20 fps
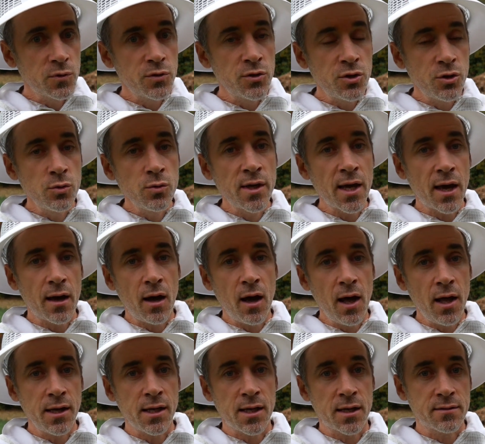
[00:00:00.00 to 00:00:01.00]
to get
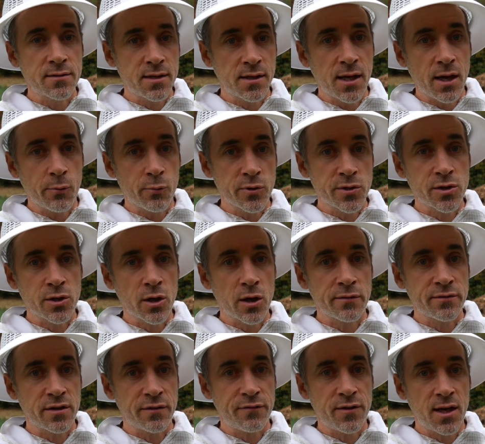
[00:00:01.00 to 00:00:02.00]
honey and to get
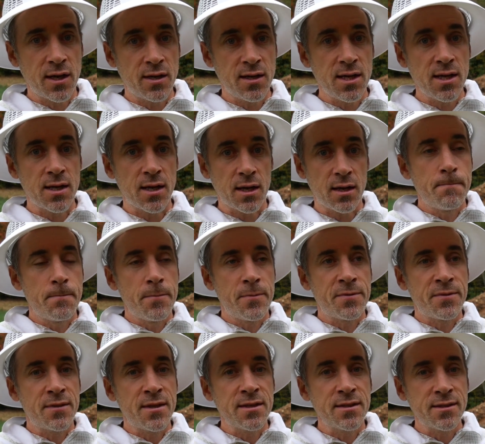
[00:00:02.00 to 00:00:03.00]
reserves if they need it.
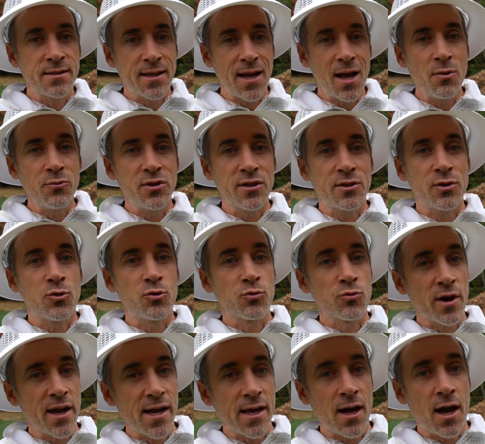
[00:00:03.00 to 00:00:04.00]
This sounded
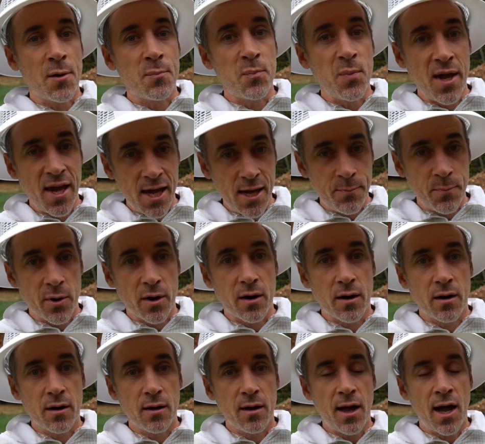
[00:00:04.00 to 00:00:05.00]
great on
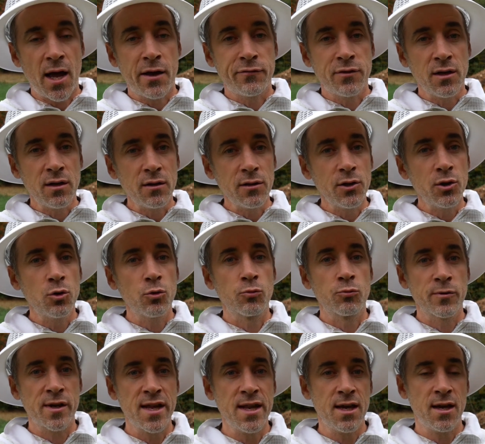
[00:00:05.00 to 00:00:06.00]
paper. I've done a little
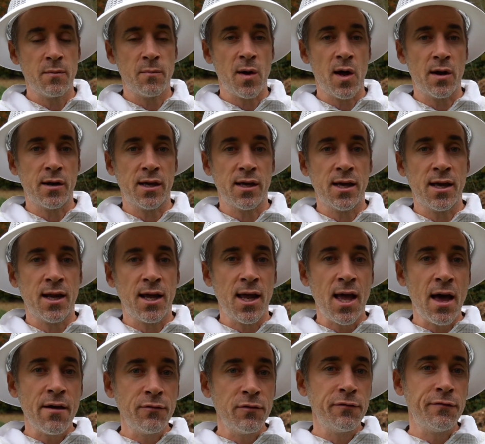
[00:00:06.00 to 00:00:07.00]
reading about it and I
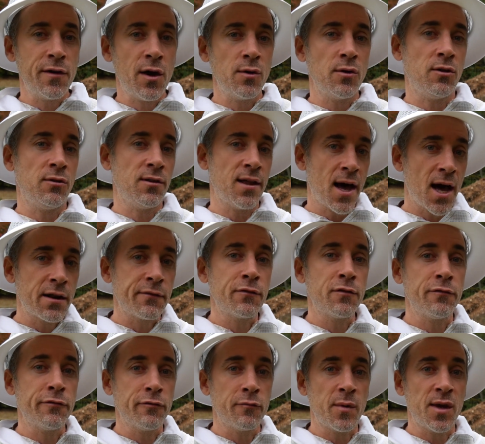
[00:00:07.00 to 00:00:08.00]
haven't found a lot of
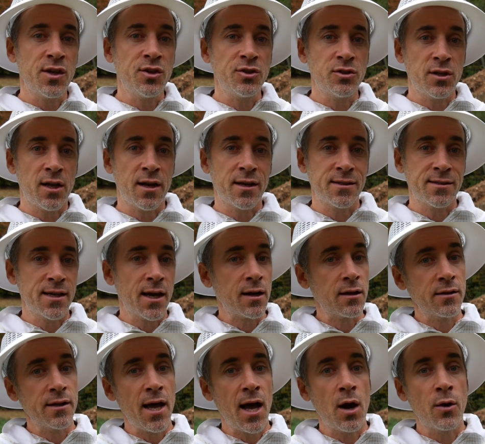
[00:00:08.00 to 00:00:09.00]
information on
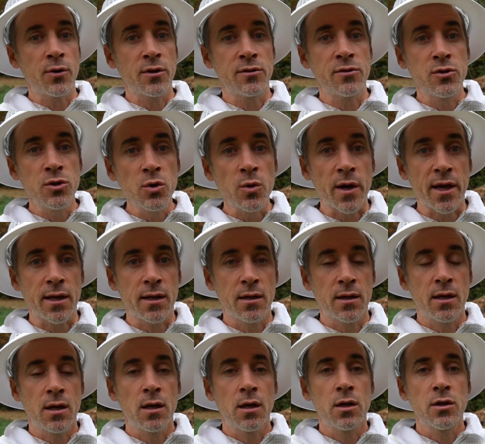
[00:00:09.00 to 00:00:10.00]
exactly how to do it.
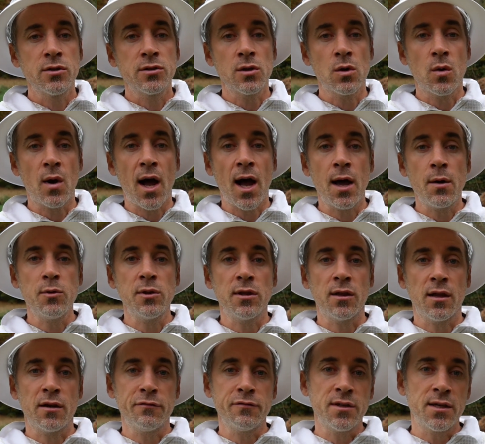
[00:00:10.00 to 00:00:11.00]
So I would
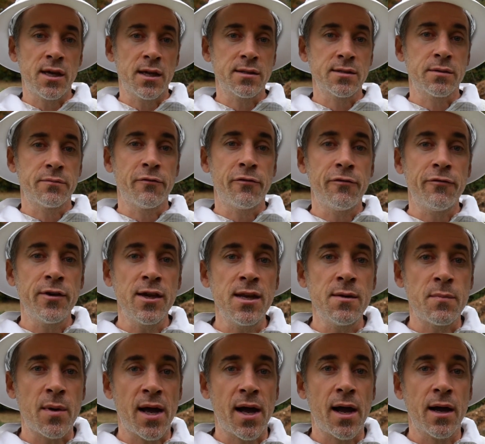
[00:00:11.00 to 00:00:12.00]
love to get some
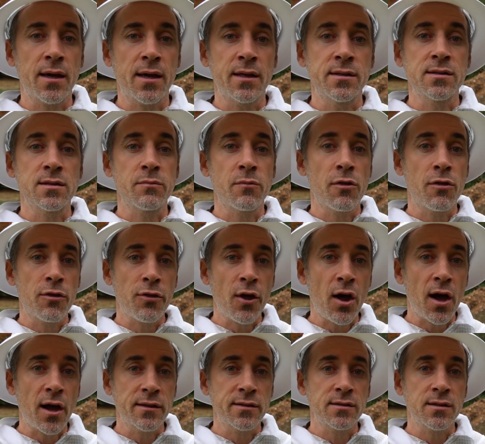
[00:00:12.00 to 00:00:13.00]
feedback and some
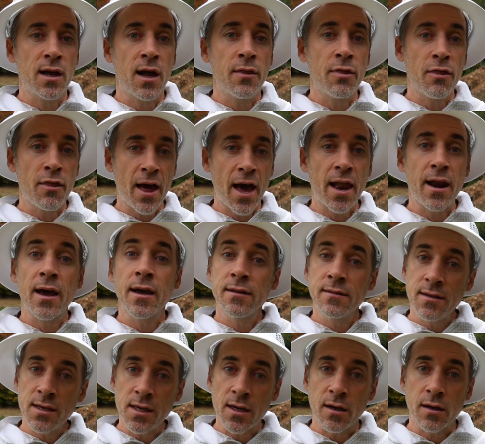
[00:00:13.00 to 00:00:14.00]
thoughts on that
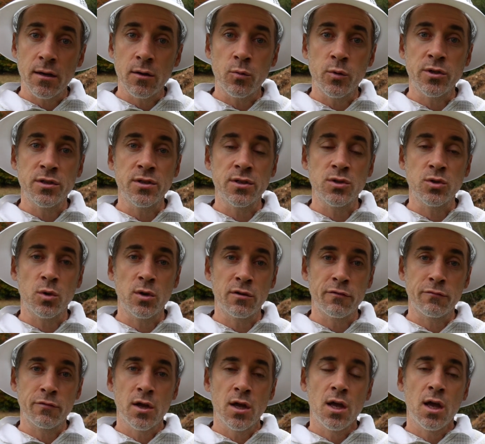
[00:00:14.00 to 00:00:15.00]
idea, which is sort
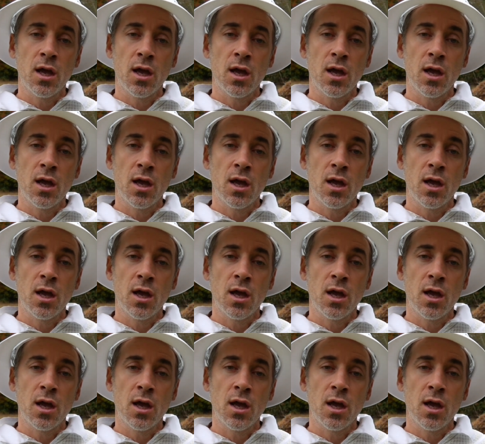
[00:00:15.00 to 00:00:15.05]
of,